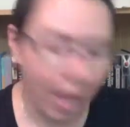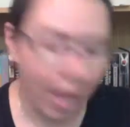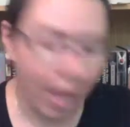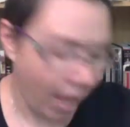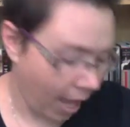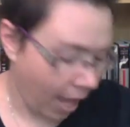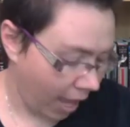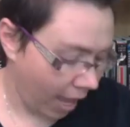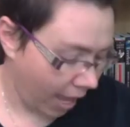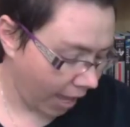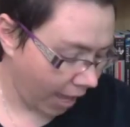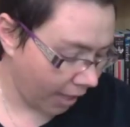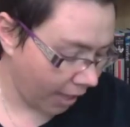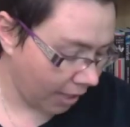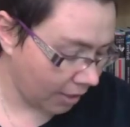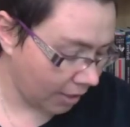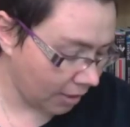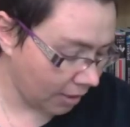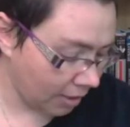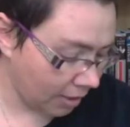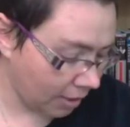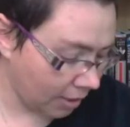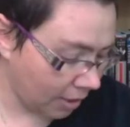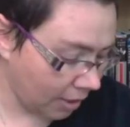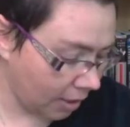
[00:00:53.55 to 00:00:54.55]
And
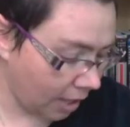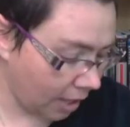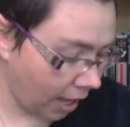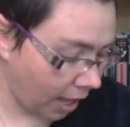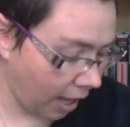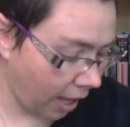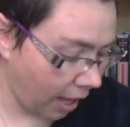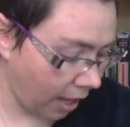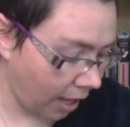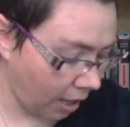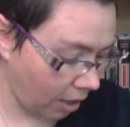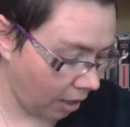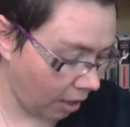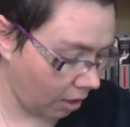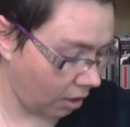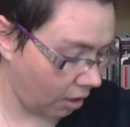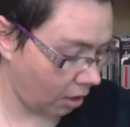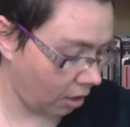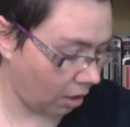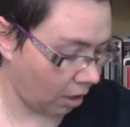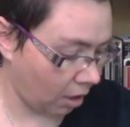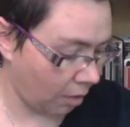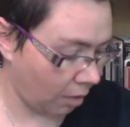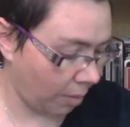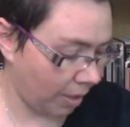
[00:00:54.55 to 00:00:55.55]
they
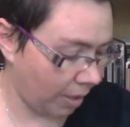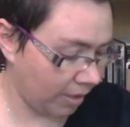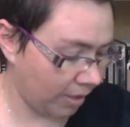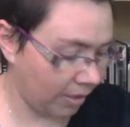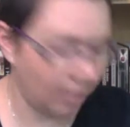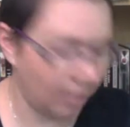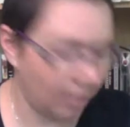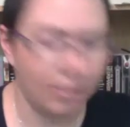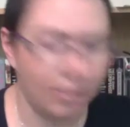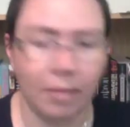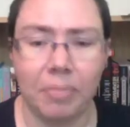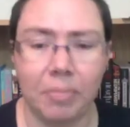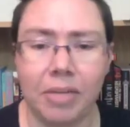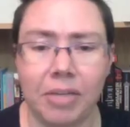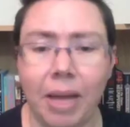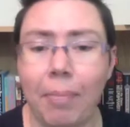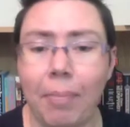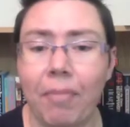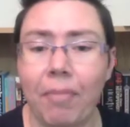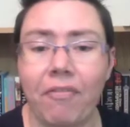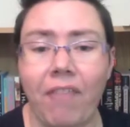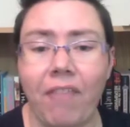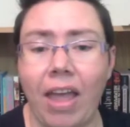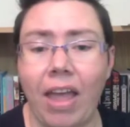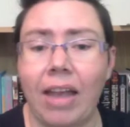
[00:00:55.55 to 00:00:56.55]
are based on some type of
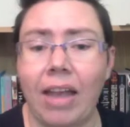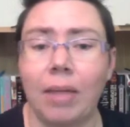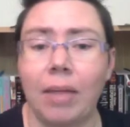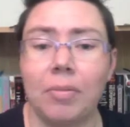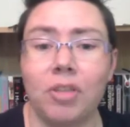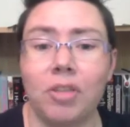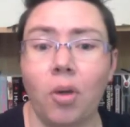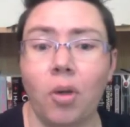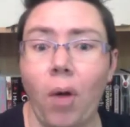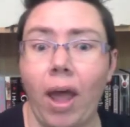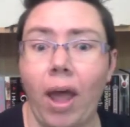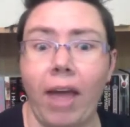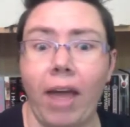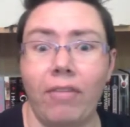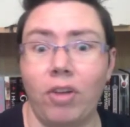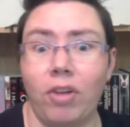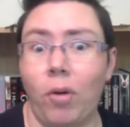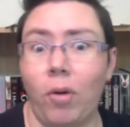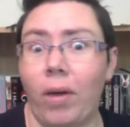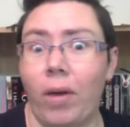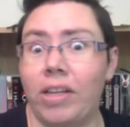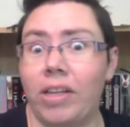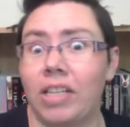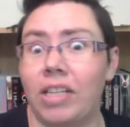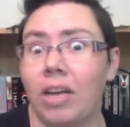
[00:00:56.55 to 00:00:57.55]
fandom, so I have no
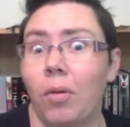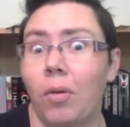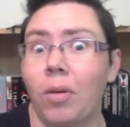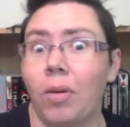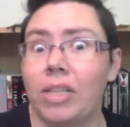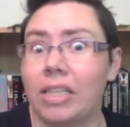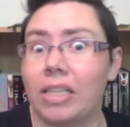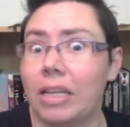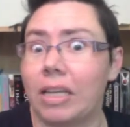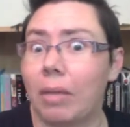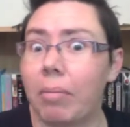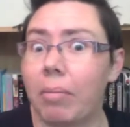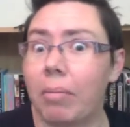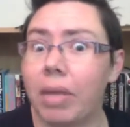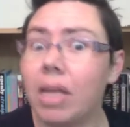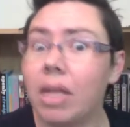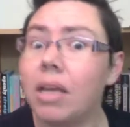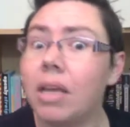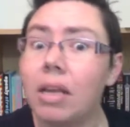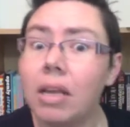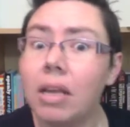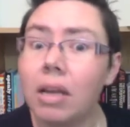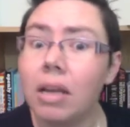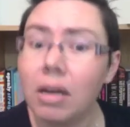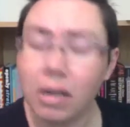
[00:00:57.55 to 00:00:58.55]
idea what's going to be in
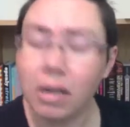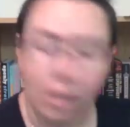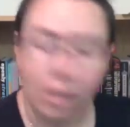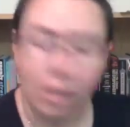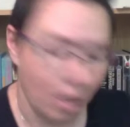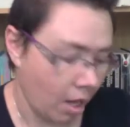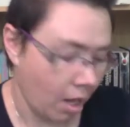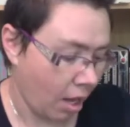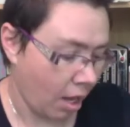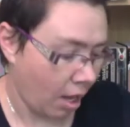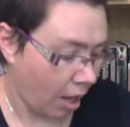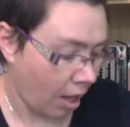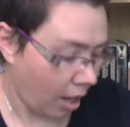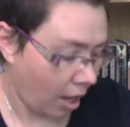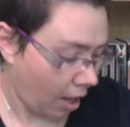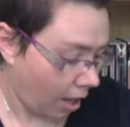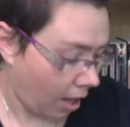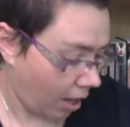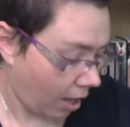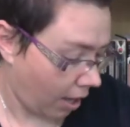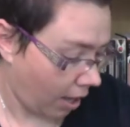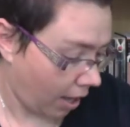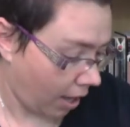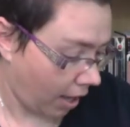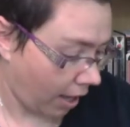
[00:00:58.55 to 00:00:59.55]
here.
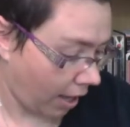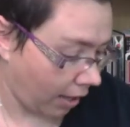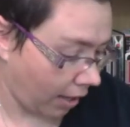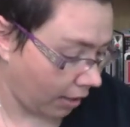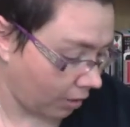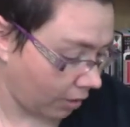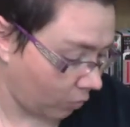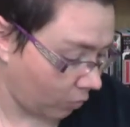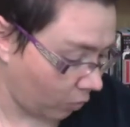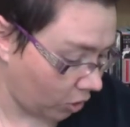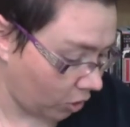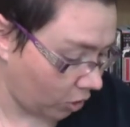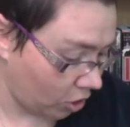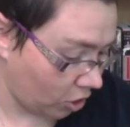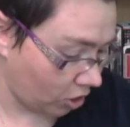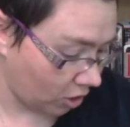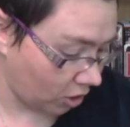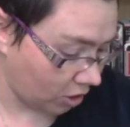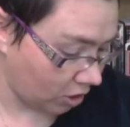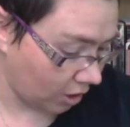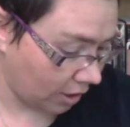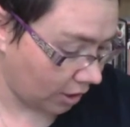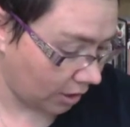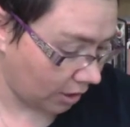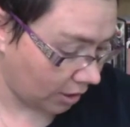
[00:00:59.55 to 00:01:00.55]
And we shall
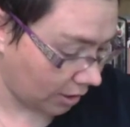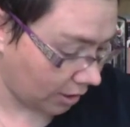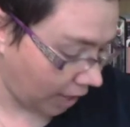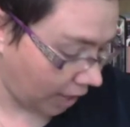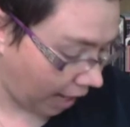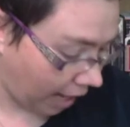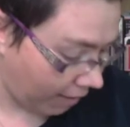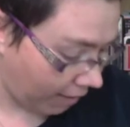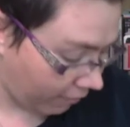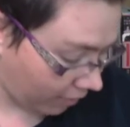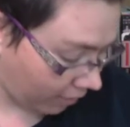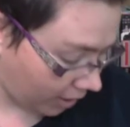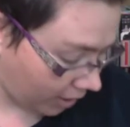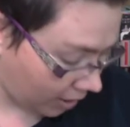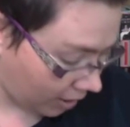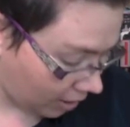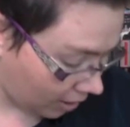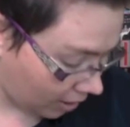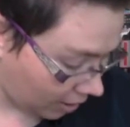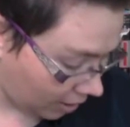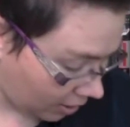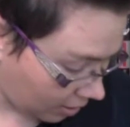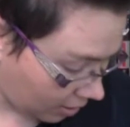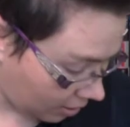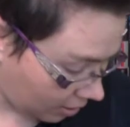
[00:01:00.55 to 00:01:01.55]
just dive in
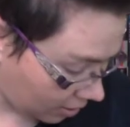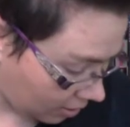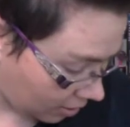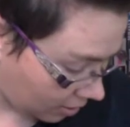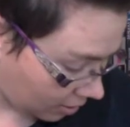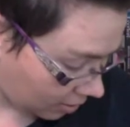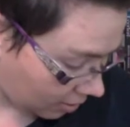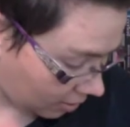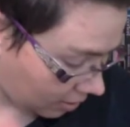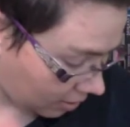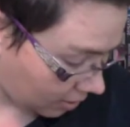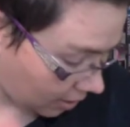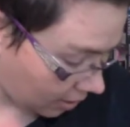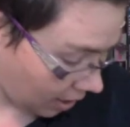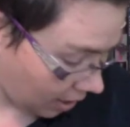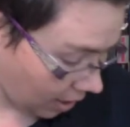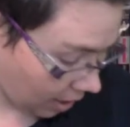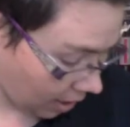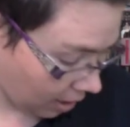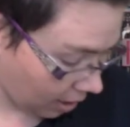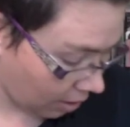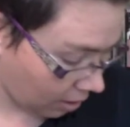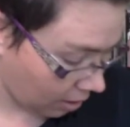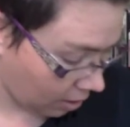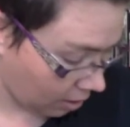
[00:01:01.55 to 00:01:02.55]
and see.